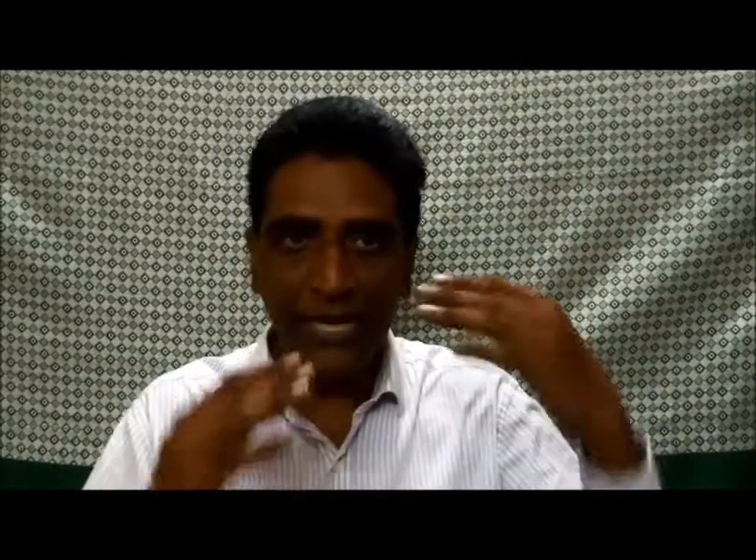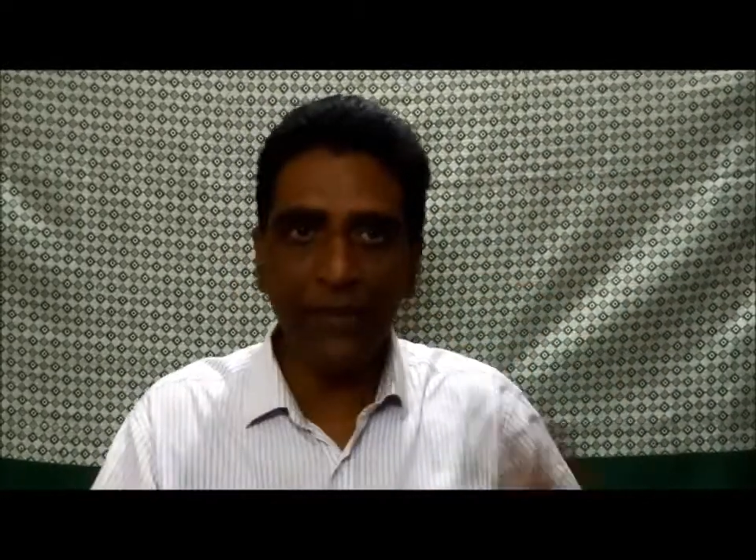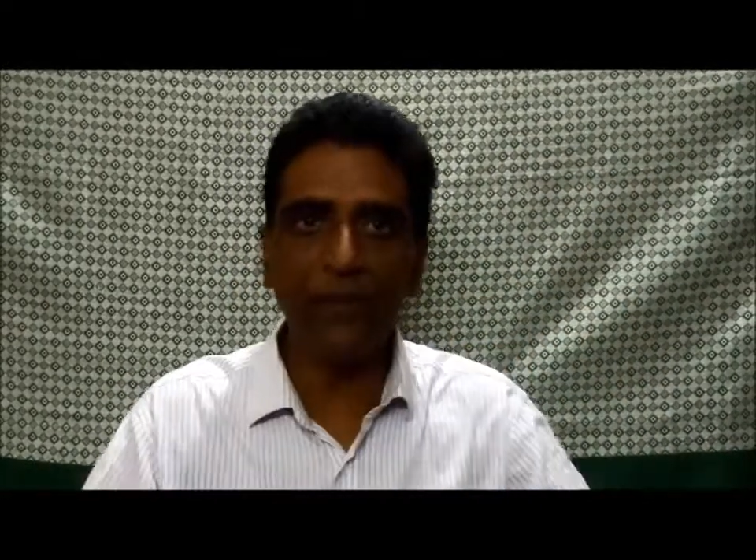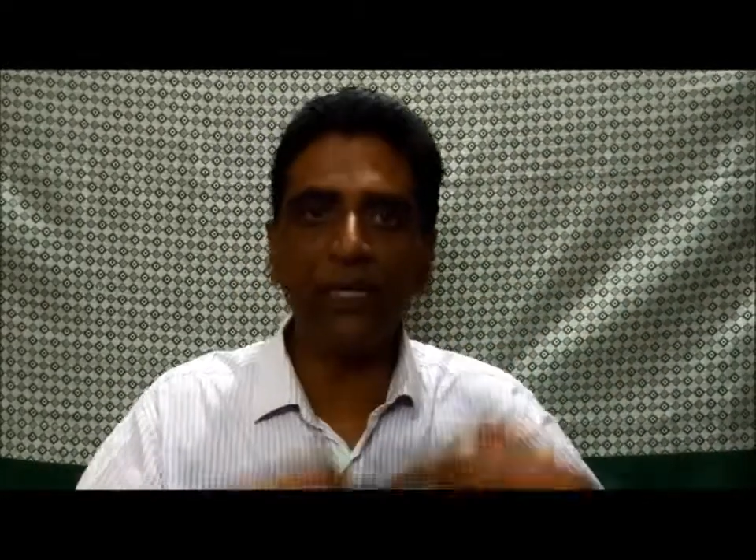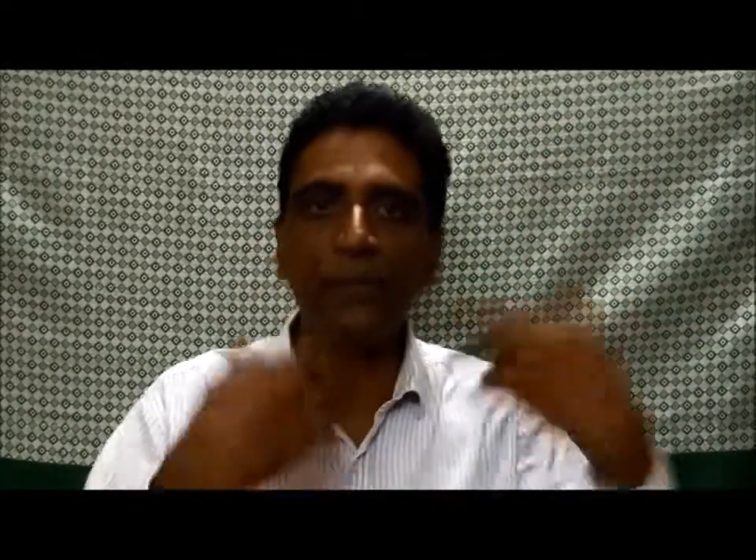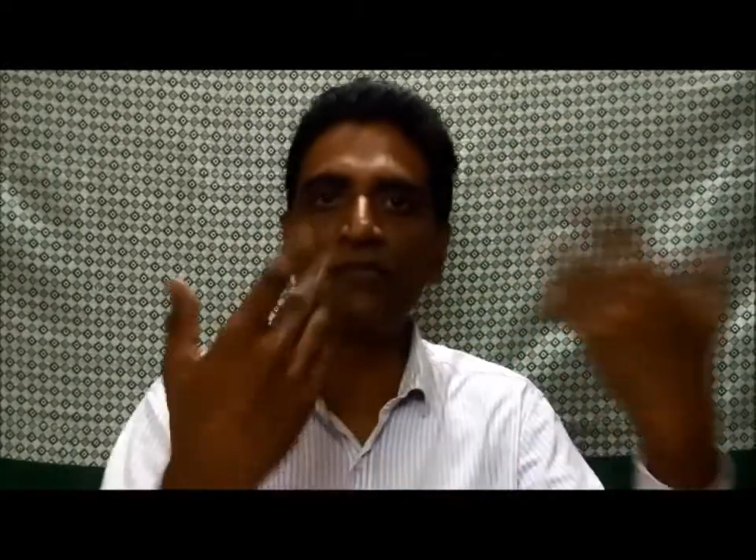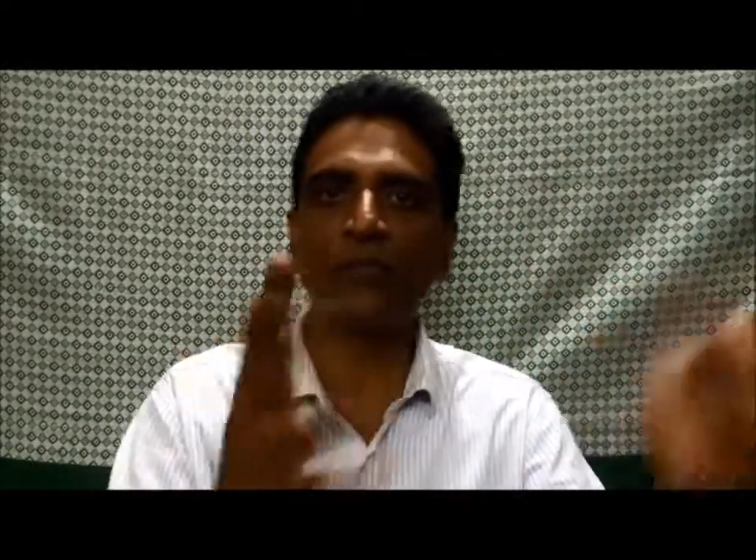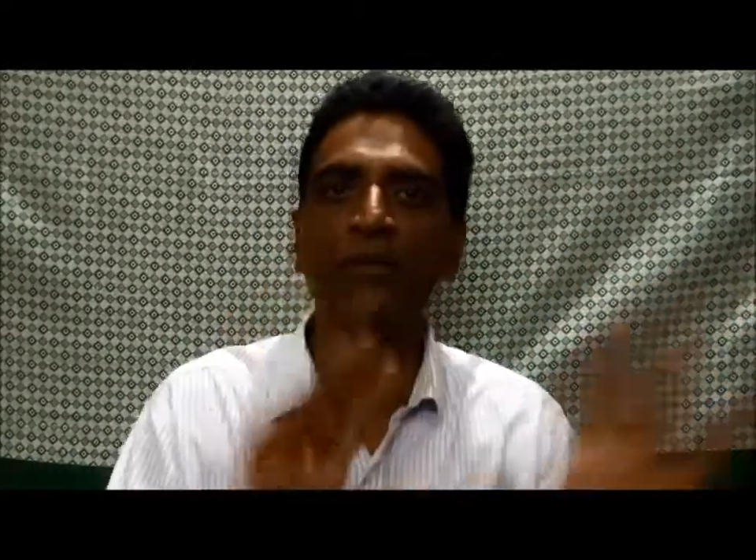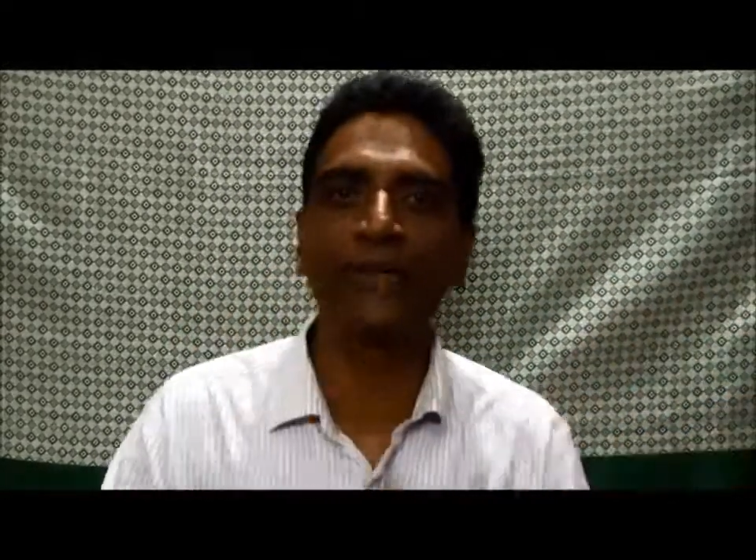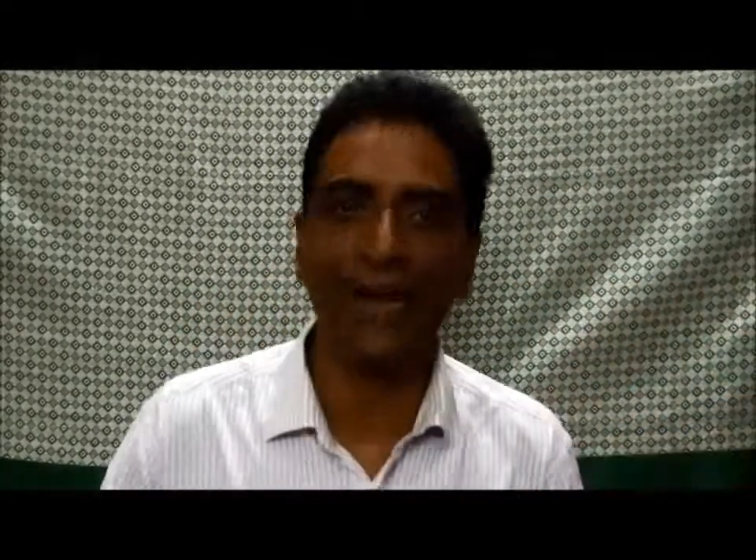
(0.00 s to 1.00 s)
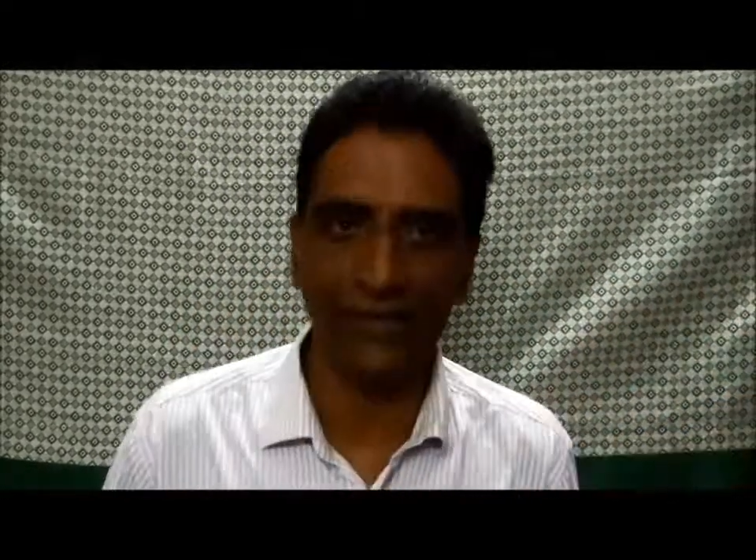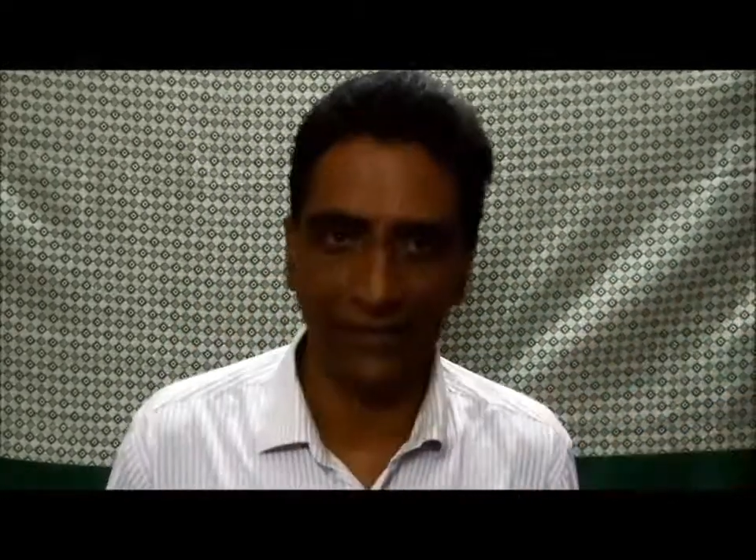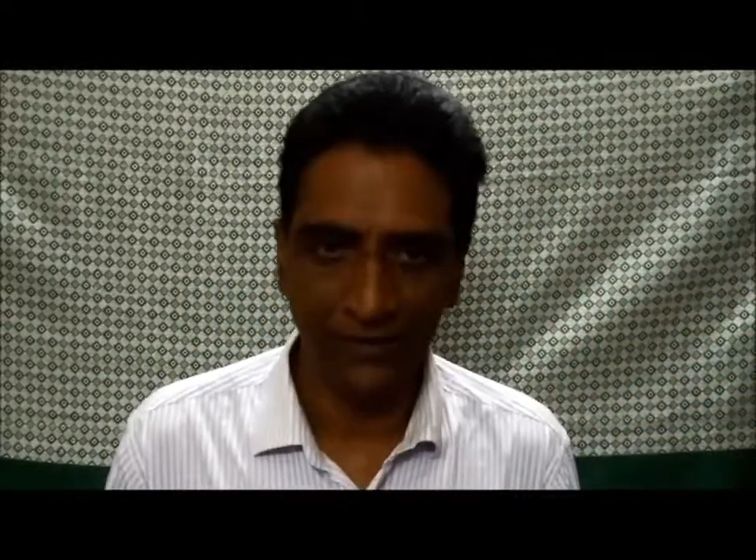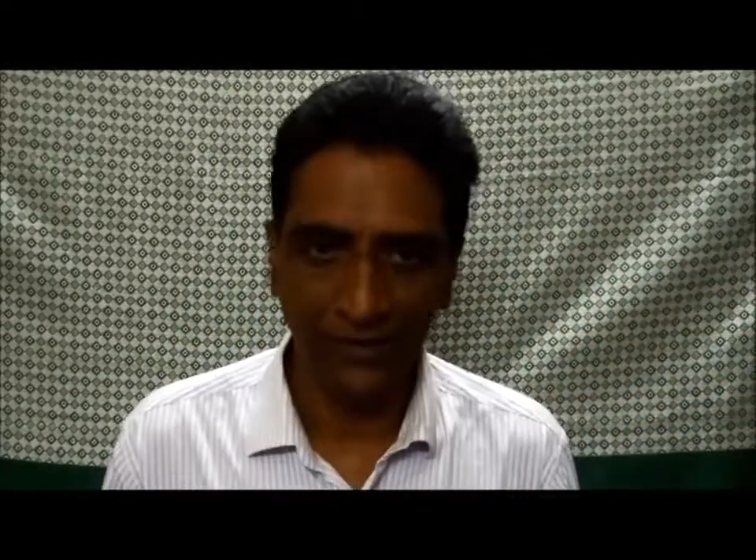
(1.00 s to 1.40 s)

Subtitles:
Abel coming from the dead.